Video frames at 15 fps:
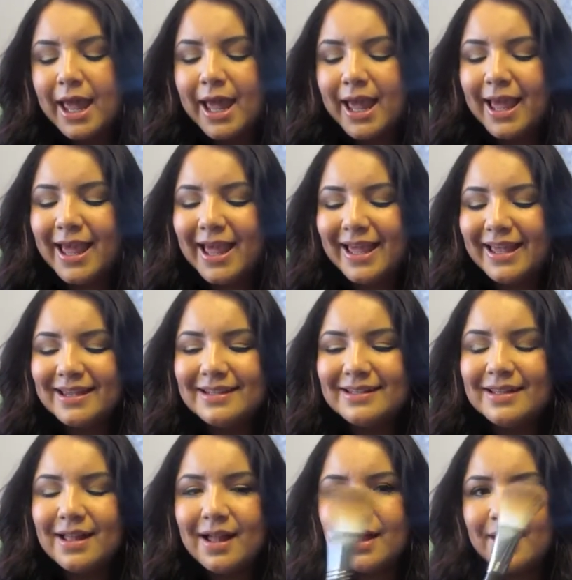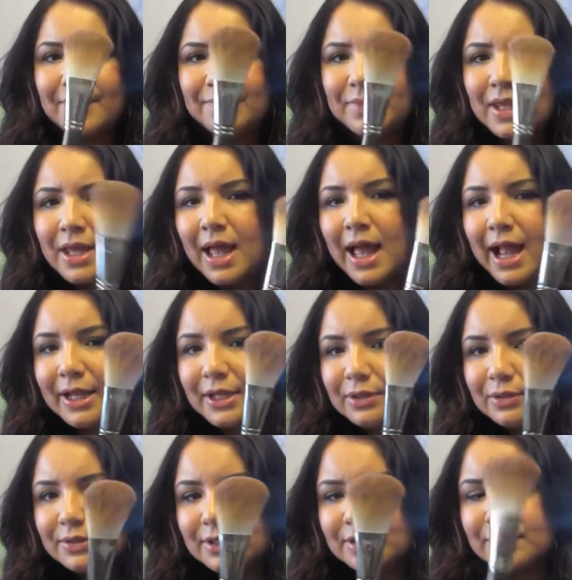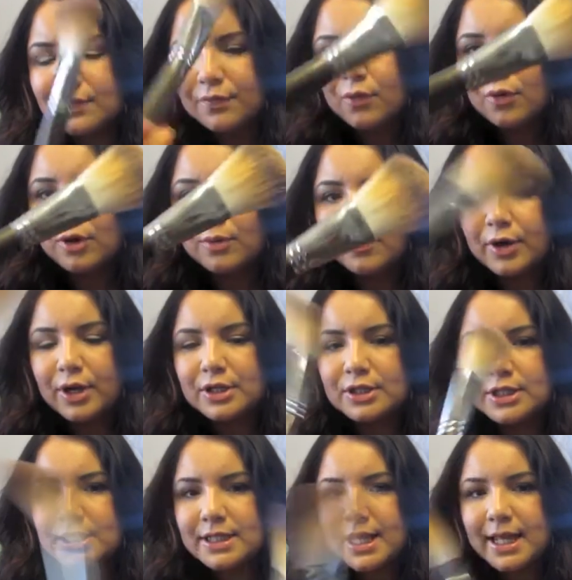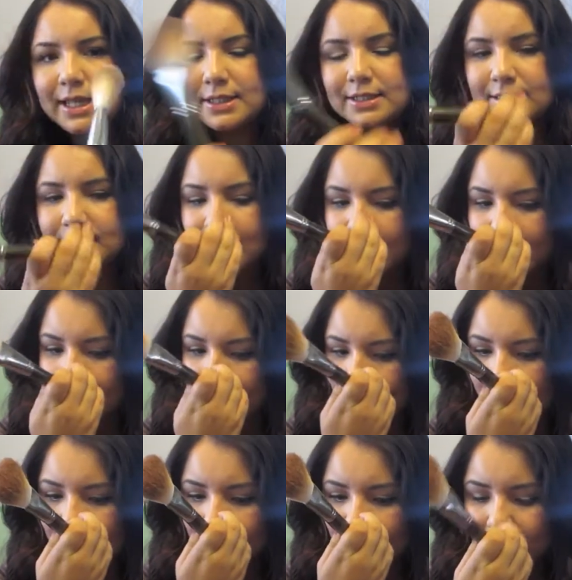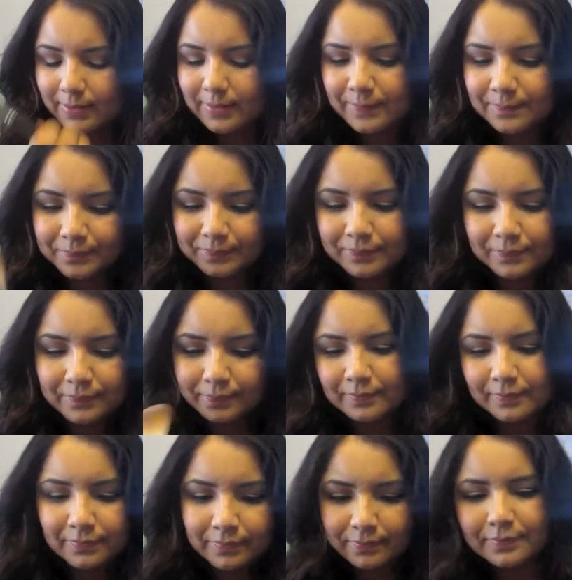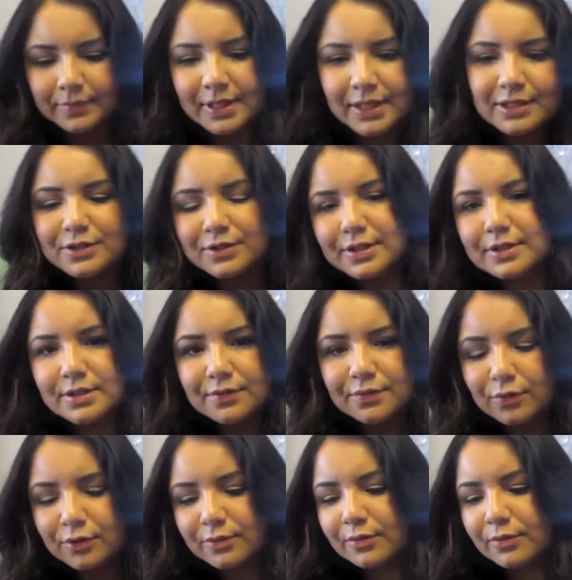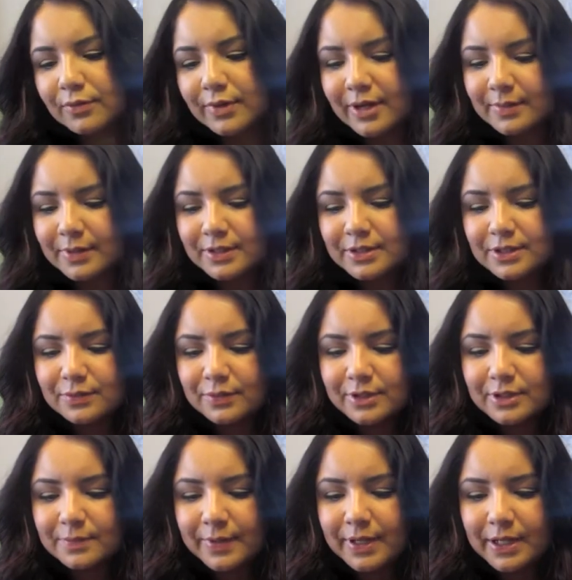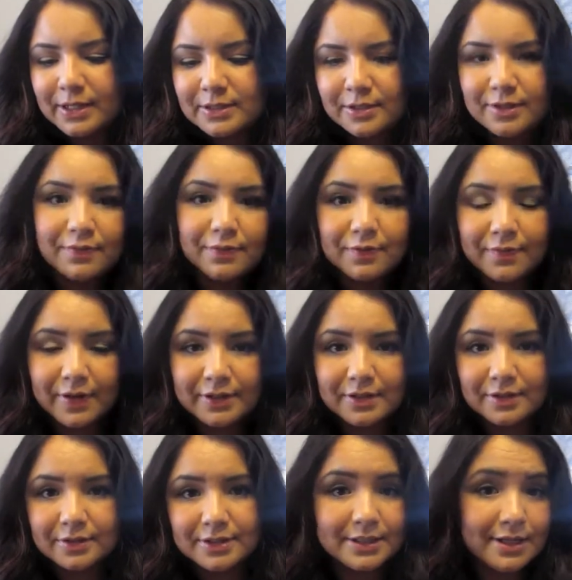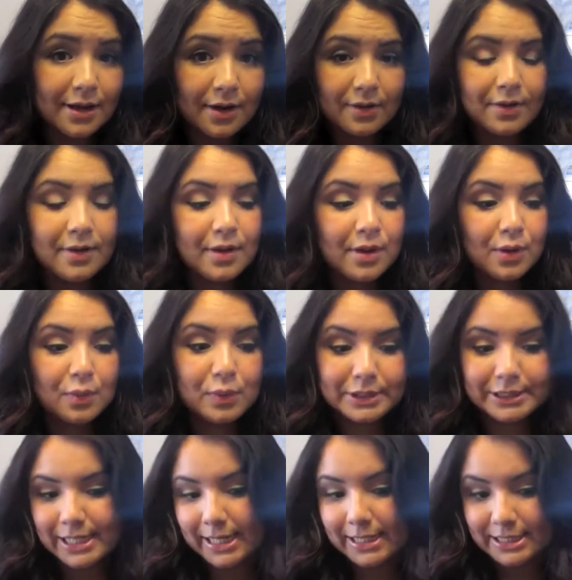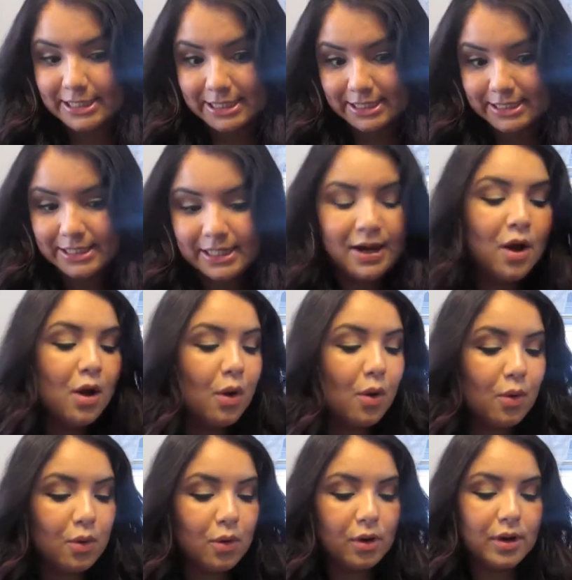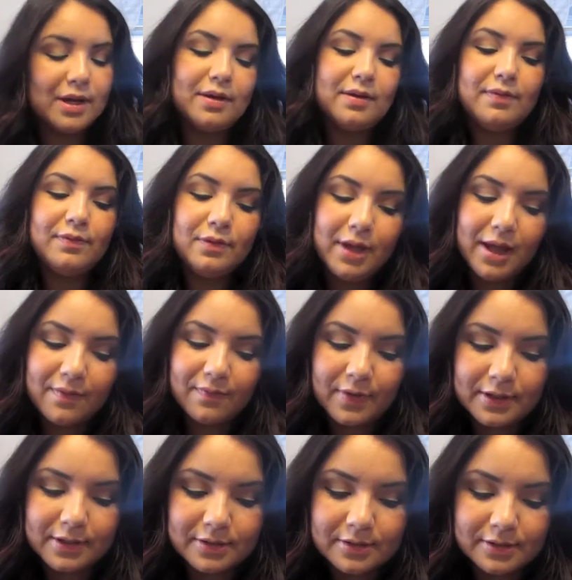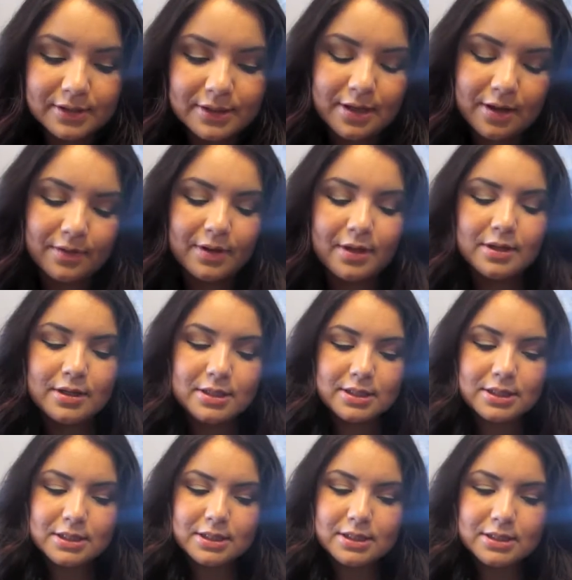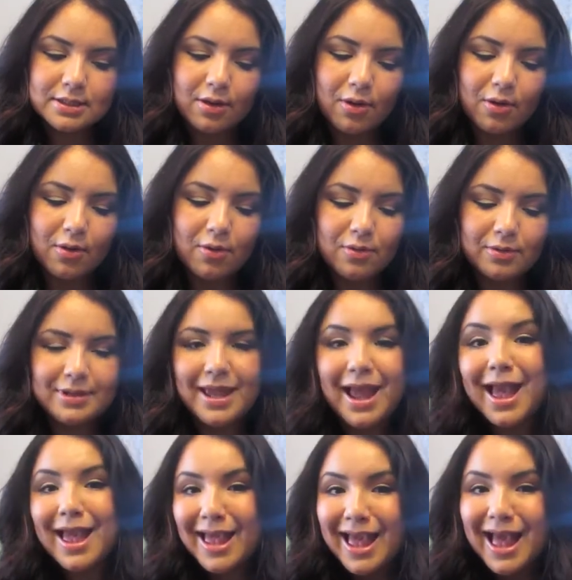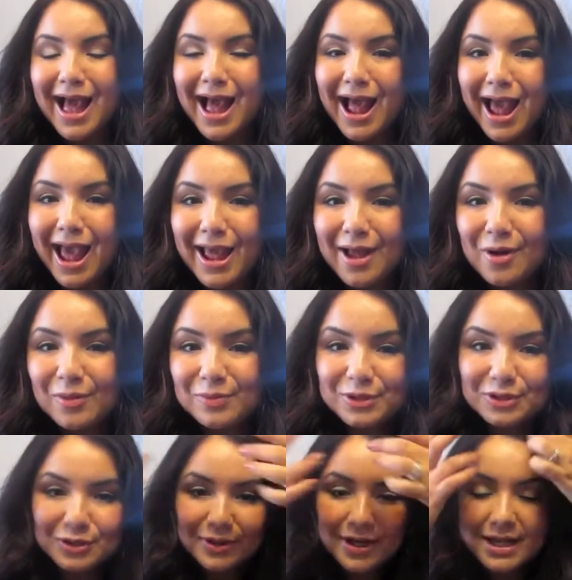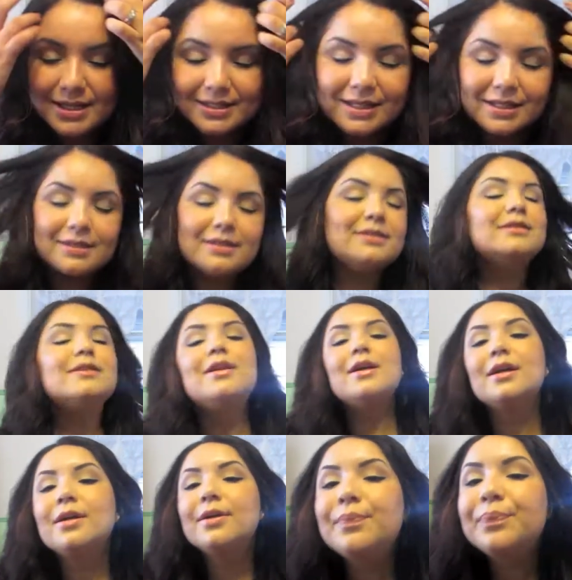And I used a Sephora brush that is or isn't affordable. I mean, it just really depends on if you find it on sale, which I did, or if you can't find it on sale. So yeah, I hope that you guys like this look.